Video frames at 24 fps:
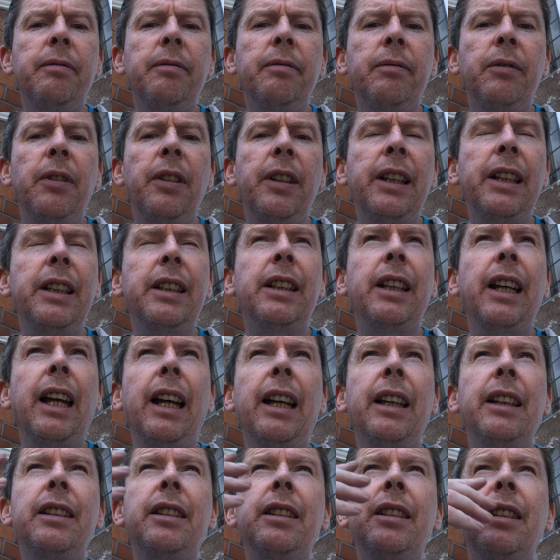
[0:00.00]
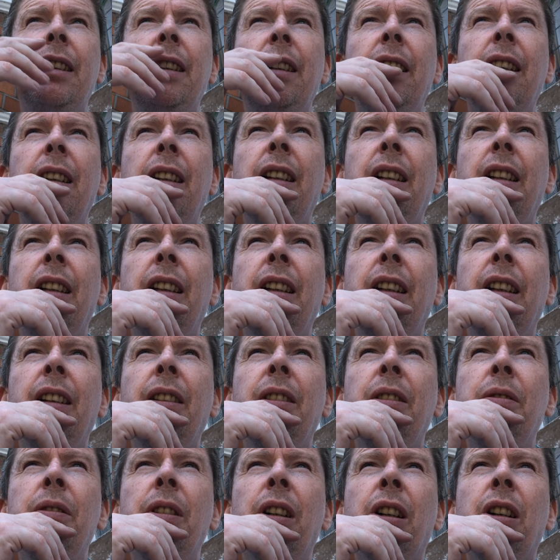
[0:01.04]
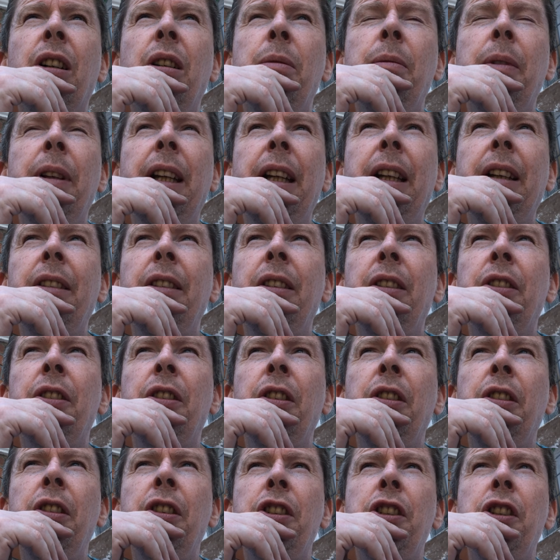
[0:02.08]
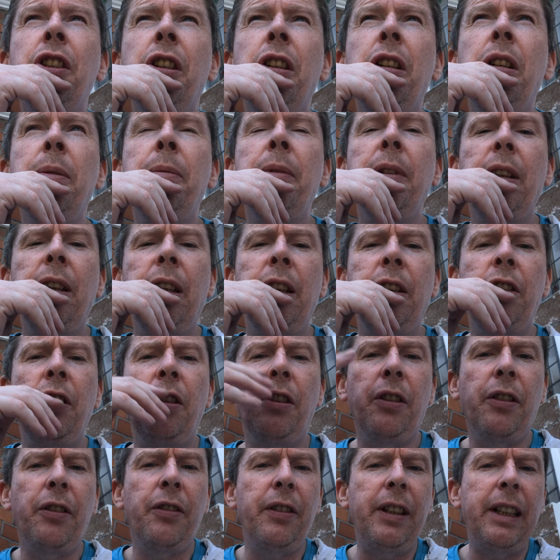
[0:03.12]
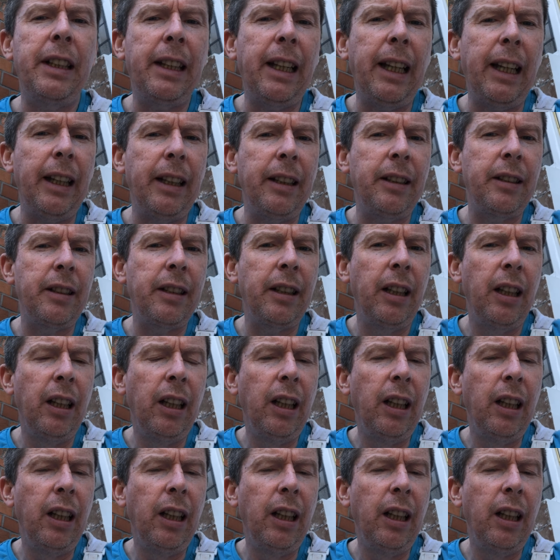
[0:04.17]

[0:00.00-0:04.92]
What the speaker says: with these guys. They're coming in, they're doing the job in 2 or 3 days,